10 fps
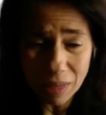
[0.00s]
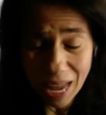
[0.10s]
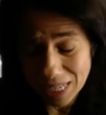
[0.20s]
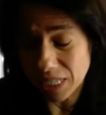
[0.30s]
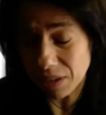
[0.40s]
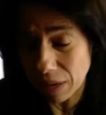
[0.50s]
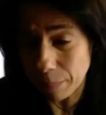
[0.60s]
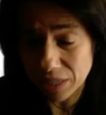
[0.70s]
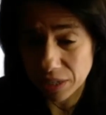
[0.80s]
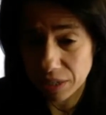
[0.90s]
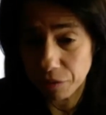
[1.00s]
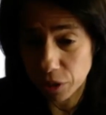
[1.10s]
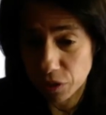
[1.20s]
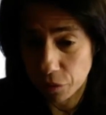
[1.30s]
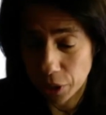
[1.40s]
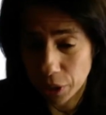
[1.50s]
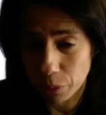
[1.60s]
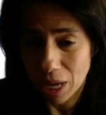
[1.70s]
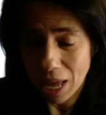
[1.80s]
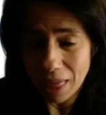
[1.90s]
and see if that makes a difference for you.
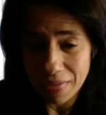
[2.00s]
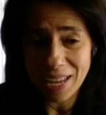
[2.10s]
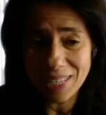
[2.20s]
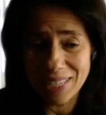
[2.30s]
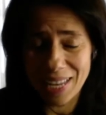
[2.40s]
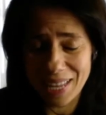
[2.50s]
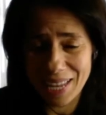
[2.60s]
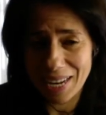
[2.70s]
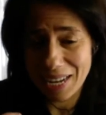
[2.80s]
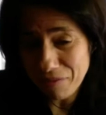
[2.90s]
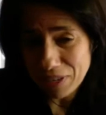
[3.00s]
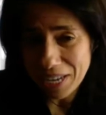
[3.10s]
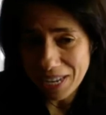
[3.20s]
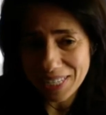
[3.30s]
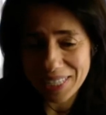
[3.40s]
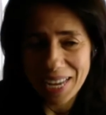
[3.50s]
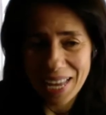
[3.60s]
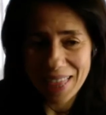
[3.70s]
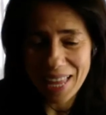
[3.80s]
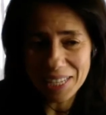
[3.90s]
And if it does,
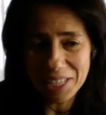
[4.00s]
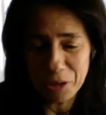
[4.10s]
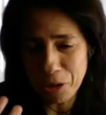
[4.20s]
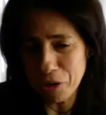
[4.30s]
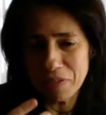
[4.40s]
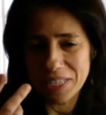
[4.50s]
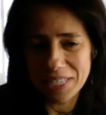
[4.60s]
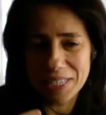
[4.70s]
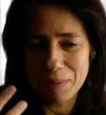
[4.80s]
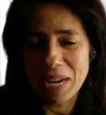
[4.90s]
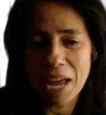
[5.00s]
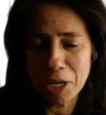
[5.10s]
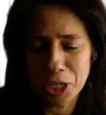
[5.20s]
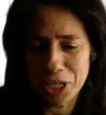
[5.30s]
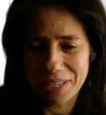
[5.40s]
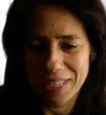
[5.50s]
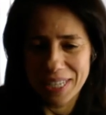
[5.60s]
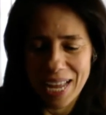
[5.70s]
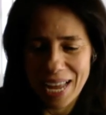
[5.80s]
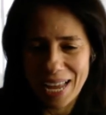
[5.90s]
that's your nervous system in action.
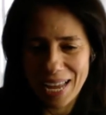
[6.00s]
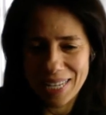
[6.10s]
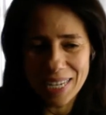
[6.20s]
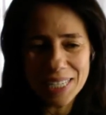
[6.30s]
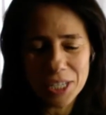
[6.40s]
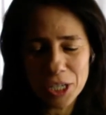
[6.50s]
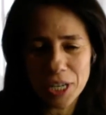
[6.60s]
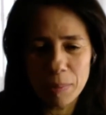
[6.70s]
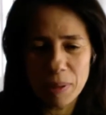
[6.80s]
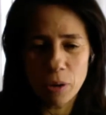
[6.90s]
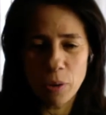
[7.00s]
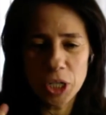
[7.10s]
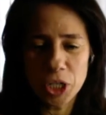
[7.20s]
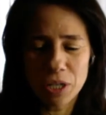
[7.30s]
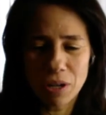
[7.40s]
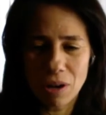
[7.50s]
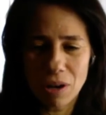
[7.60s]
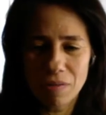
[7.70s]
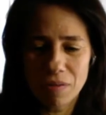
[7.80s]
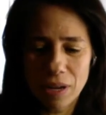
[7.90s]
And then it's just going to be a question
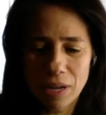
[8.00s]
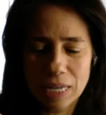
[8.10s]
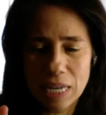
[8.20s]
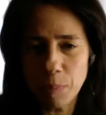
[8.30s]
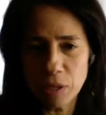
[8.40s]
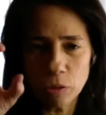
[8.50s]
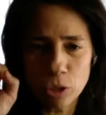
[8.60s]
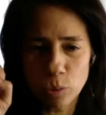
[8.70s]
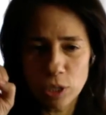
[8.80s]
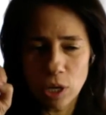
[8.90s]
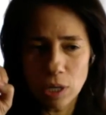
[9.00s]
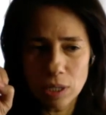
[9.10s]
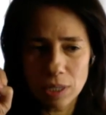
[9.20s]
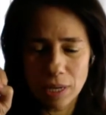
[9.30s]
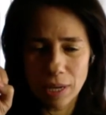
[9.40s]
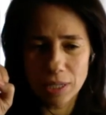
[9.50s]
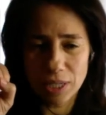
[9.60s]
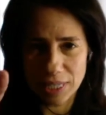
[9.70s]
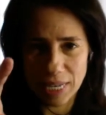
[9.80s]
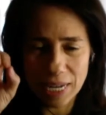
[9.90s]
of keeping those results,
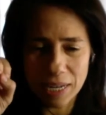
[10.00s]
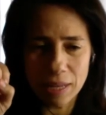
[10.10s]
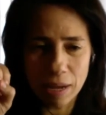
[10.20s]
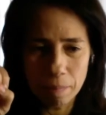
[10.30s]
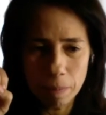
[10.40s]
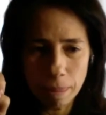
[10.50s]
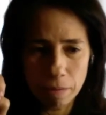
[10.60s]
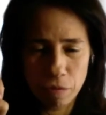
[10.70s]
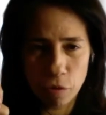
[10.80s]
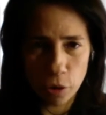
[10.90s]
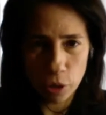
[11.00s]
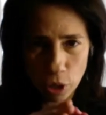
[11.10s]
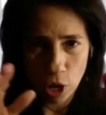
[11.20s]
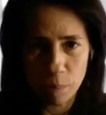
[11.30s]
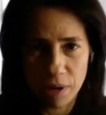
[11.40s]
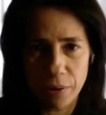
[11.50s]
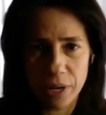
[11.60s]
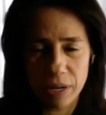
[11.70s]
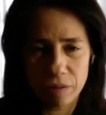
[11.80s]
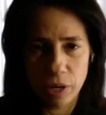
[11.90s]
sustaining them for a long period
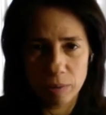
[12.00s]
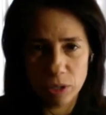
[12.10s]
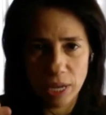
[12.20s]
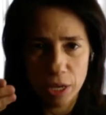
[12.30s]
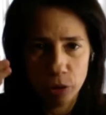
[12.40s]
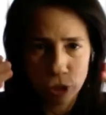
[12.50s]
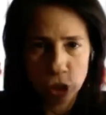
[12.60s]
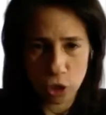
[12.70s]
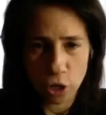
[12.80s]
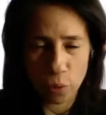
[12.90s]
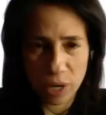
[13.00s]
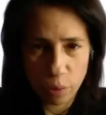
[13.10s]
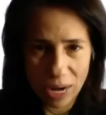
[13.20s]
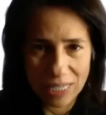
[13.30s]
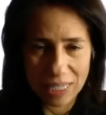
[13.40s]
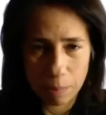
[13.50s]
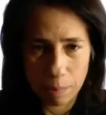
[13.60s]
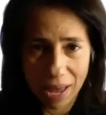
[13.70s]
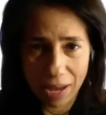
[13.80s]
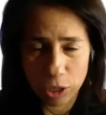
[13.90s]
of time so that you can start regressing
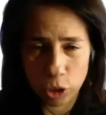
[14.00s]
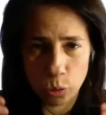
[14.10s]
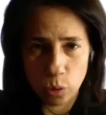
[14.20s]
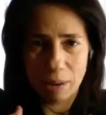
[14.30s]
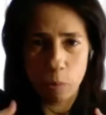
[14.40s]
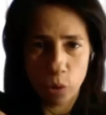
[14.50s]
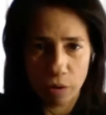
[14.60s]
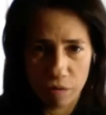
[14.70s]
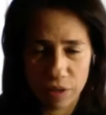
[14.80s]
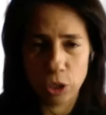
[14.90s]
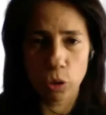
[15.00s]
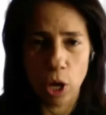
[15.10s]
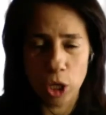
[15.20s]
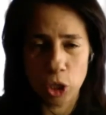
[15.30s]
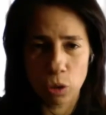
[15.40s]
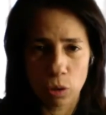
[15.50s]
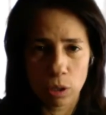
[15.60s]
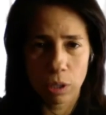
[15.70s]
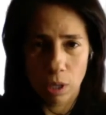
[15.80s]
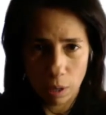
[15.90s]
back to a more
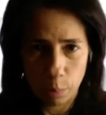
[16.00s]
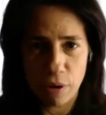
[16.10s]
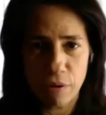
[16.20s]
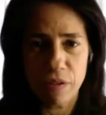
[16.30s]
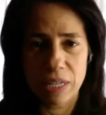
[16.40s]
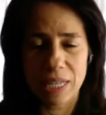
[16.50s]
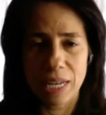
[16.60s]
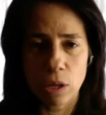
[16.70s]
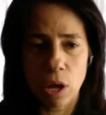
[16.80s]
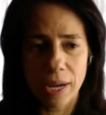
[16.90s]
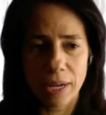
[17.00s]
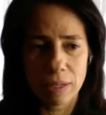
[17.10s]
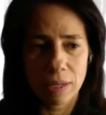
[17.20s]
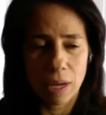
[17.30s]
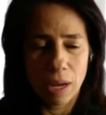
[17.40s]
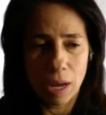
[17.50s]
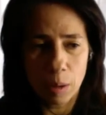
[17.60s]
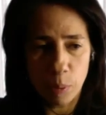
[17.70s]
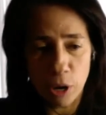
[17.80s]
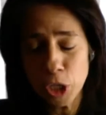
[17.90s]
physiological, perfectly aligned
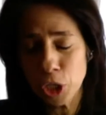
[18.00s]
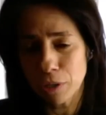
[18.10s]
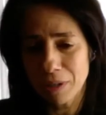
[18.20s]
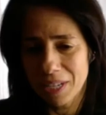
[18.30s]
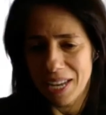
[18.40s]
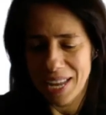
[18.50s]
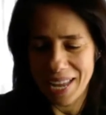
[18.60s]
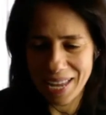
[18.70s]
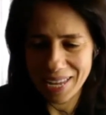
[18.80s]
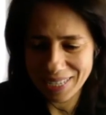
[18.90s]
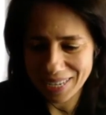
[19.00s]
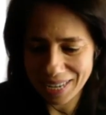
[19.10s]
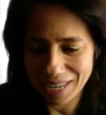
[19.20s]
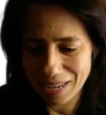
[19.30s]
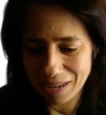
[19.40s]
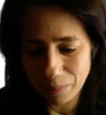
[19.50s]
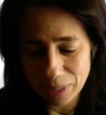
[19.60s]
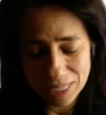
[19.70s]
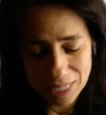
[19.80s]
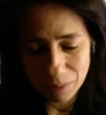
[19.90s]
posture. And we
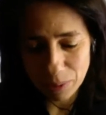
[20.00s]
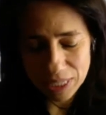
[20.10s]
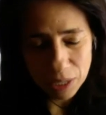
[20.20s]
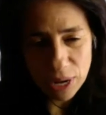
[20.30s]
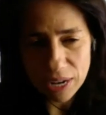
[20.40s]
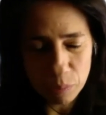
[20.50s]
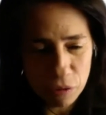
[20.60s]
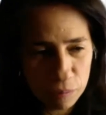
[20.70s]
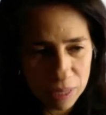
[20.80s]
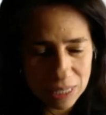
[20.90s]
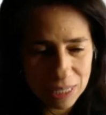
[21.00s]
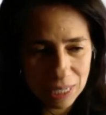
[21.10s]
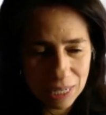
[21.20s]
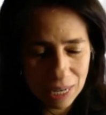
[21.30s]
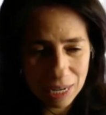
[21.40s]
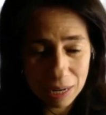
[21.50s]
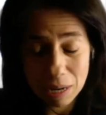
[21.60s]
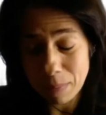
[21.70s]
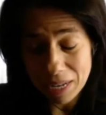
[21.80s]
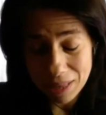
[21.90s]
see great improvements in
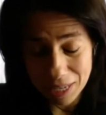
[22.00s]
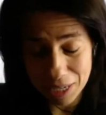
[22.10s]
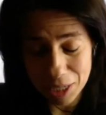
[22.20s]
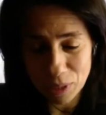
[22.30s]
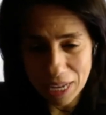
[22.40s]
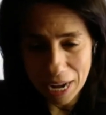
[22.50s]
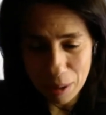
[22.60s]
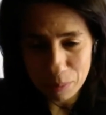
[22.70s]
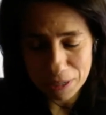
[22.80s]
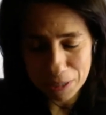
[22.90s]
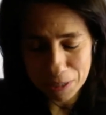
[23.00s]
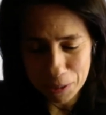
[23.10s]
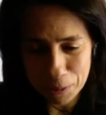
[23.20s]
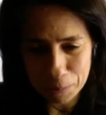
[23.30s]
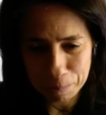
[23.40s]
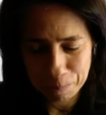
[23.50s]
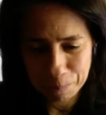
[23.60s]
many things when that happens. So.